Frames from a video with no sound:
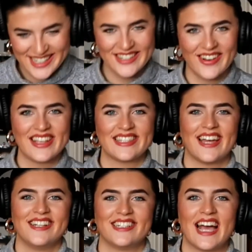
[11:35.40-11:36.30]
So I
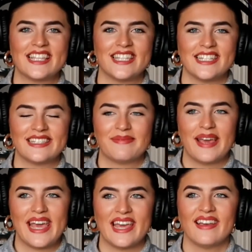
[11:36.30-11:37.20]
turned Jess into
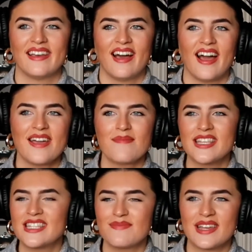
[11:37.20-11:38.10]
me. It
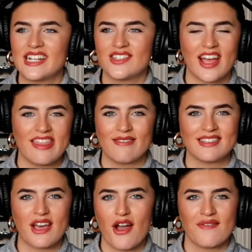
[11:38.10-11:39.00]
must have been a trend that
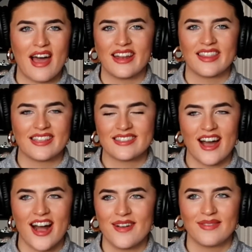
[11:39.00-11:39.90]
was going around at this
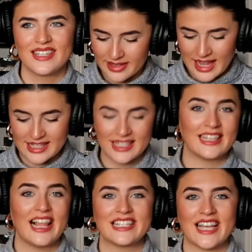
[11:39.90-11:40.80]
time.
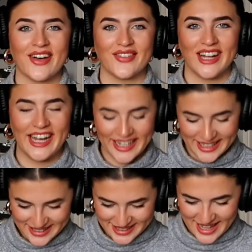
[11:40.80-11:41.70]
Let's have a
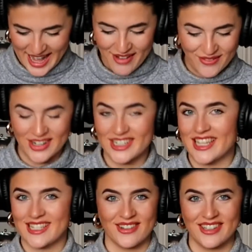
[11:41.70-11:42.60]
look. I haven't
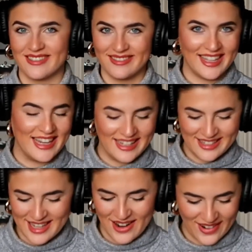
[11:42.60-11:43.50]
watched this one in
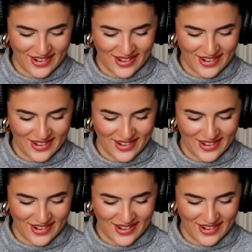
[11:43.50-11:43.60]
so